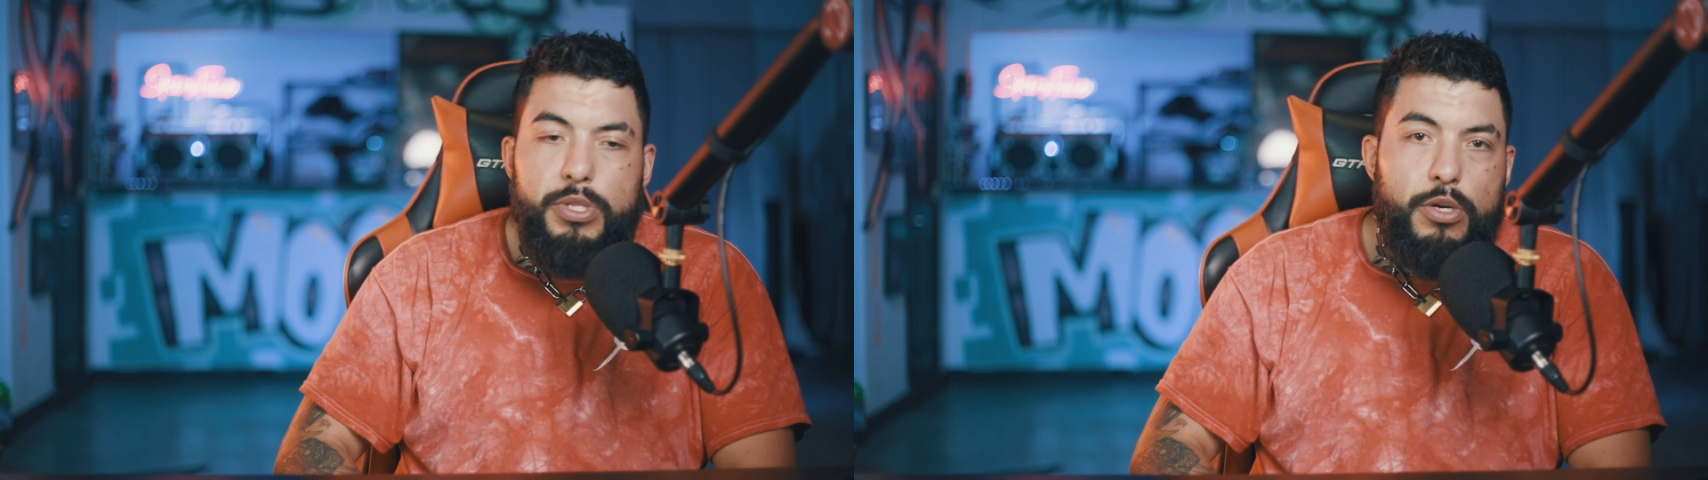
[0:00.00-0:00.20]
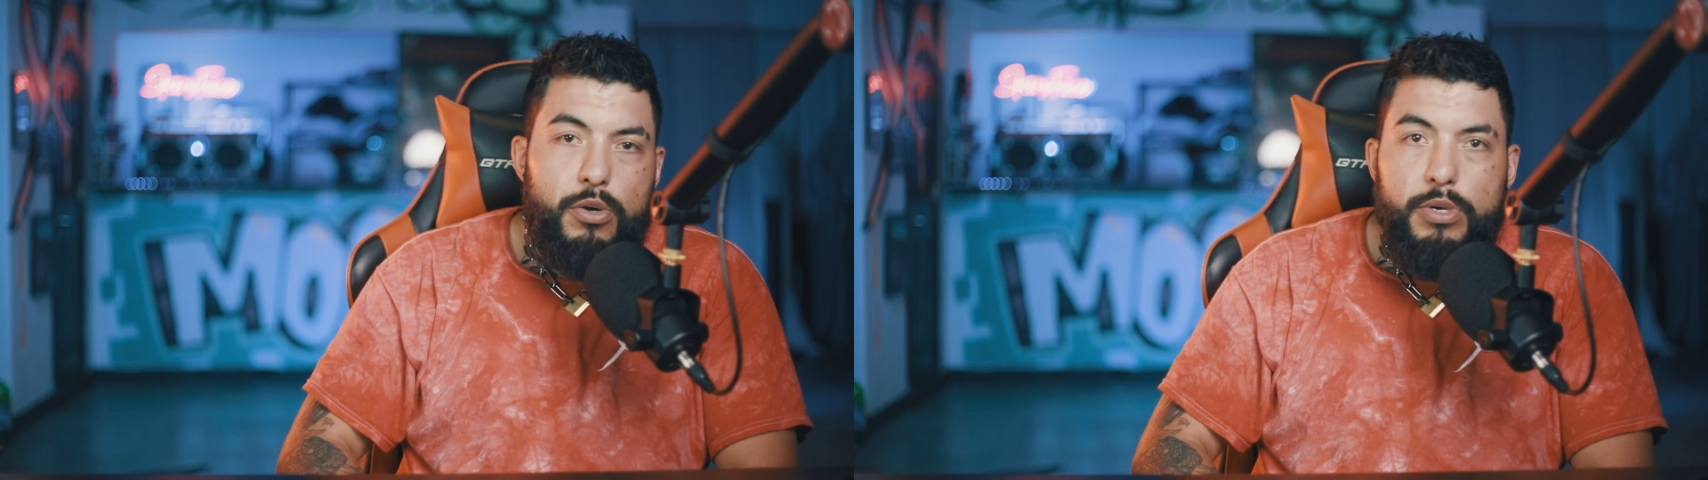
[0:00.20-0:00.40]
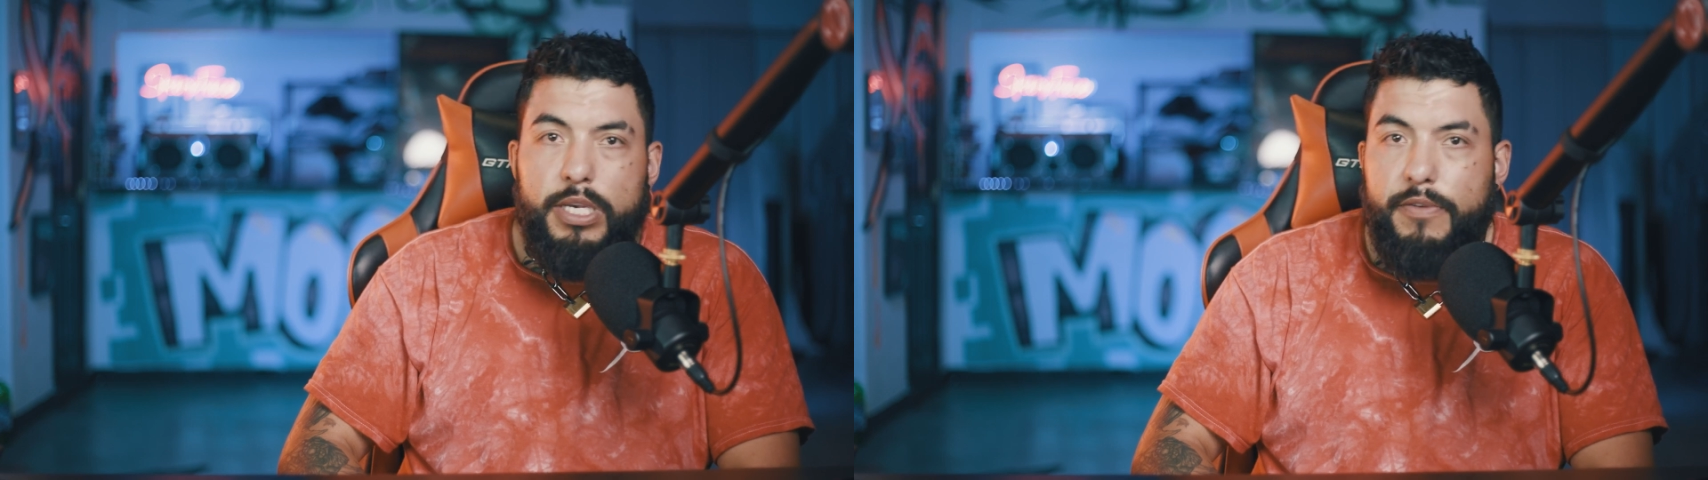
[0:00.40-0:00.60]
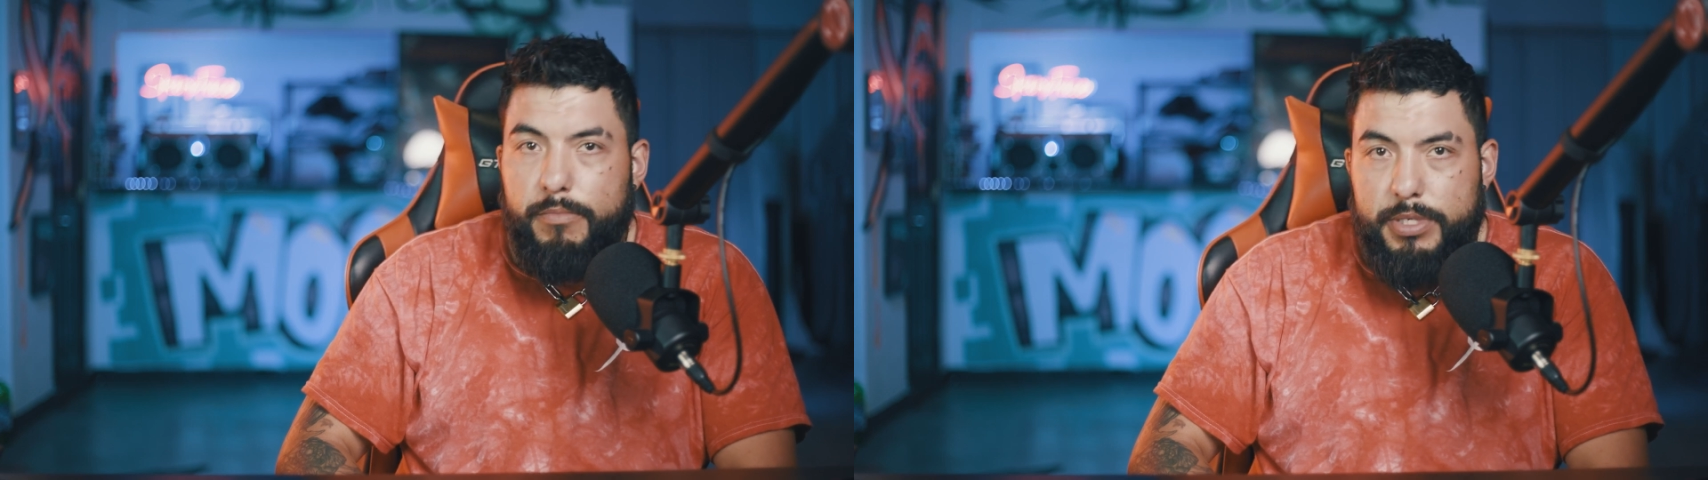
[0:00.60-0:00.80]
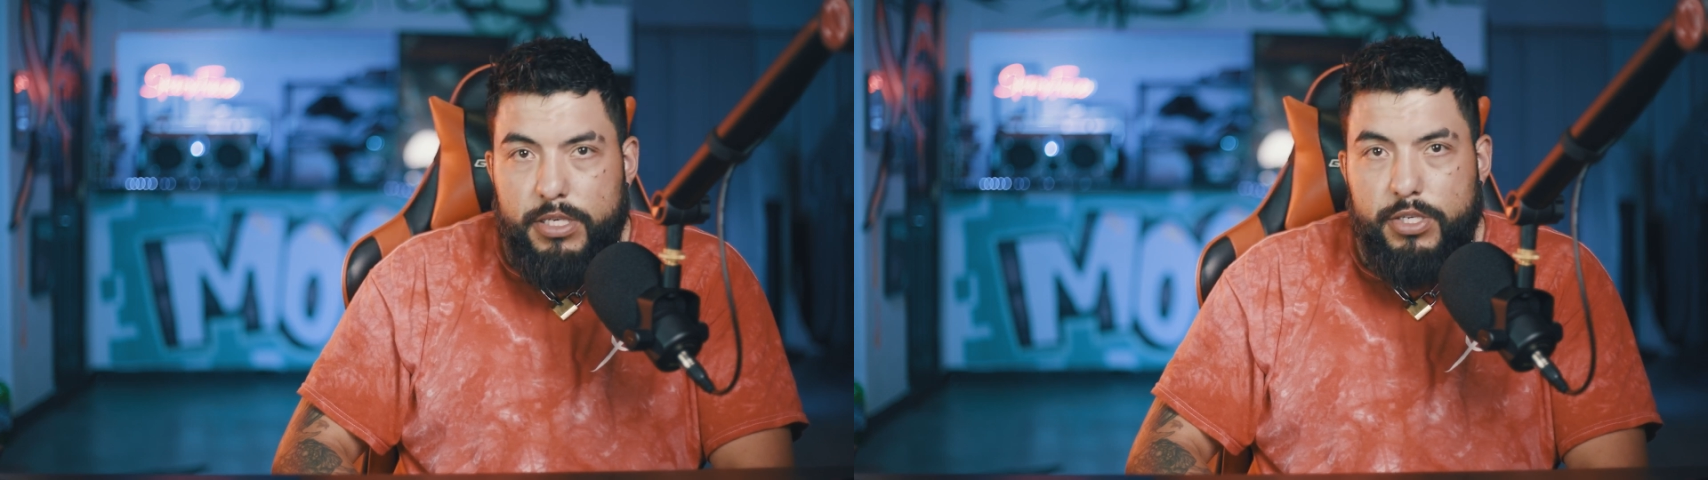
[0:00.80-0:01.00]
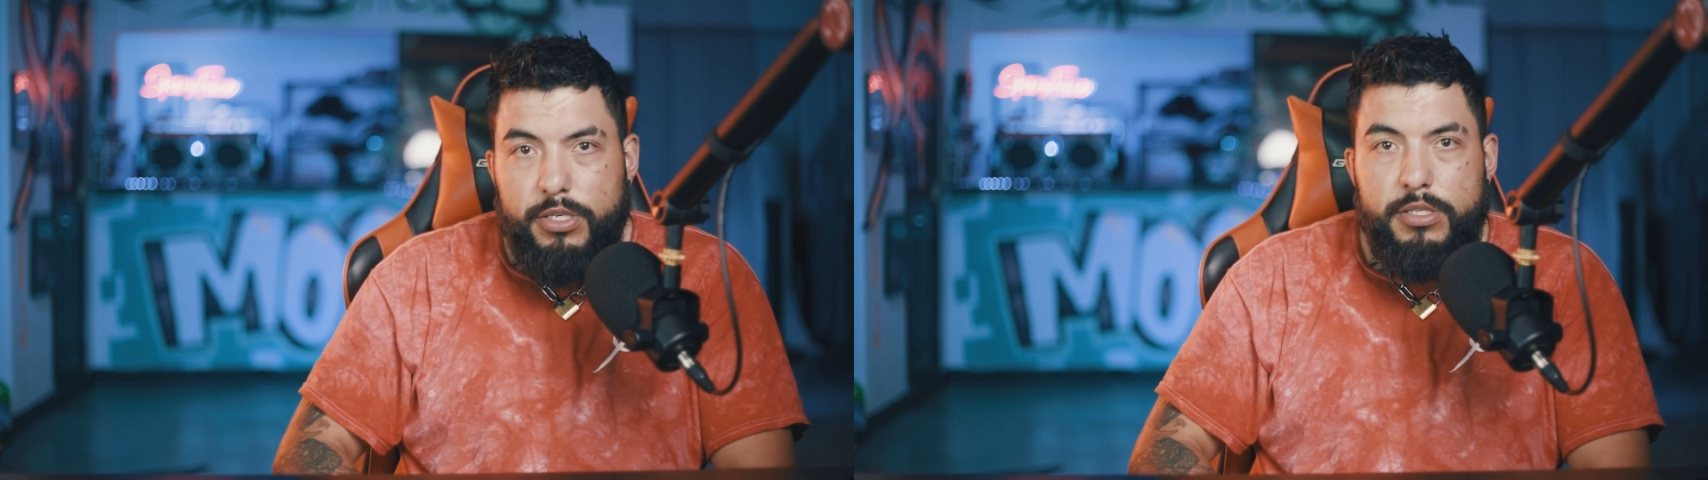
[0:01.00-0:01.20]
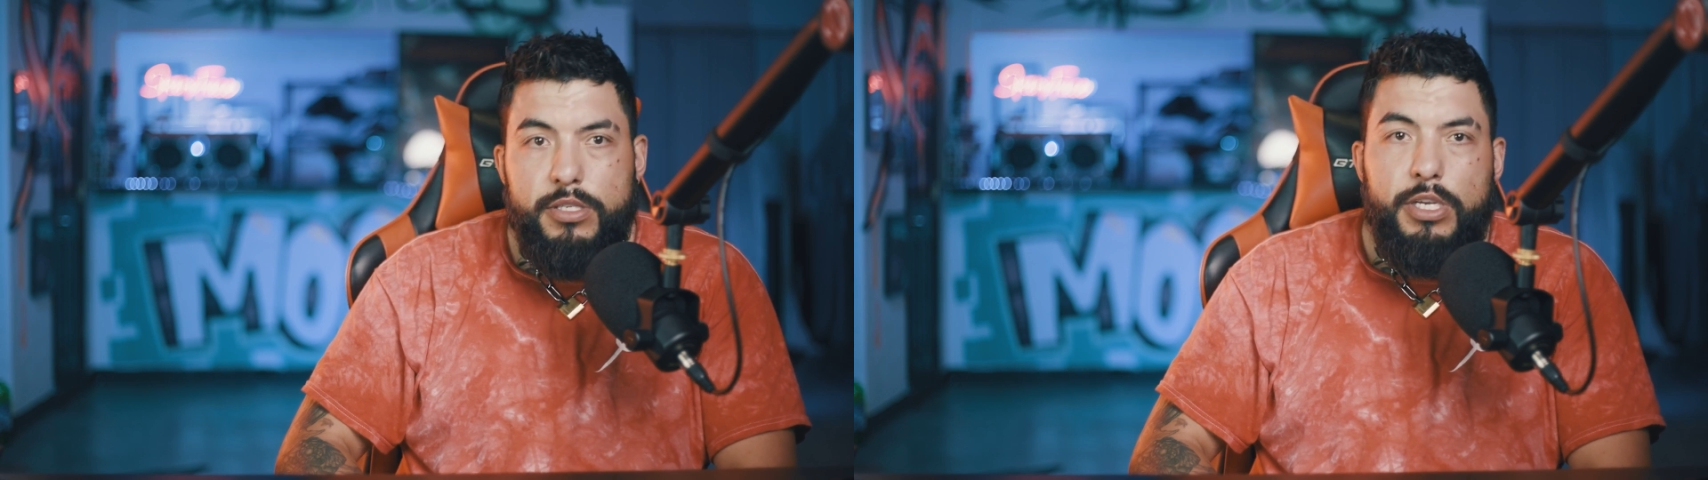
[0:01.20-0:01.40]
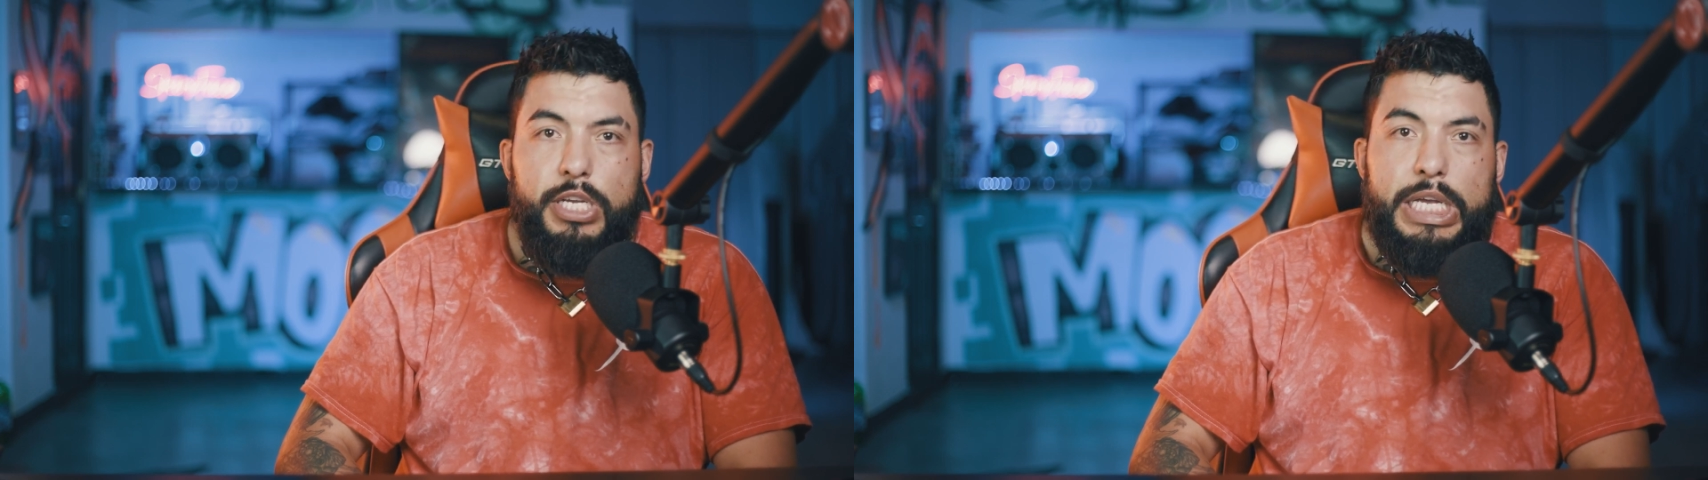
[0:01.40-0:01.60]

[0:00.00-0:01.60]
put the girl in different positions.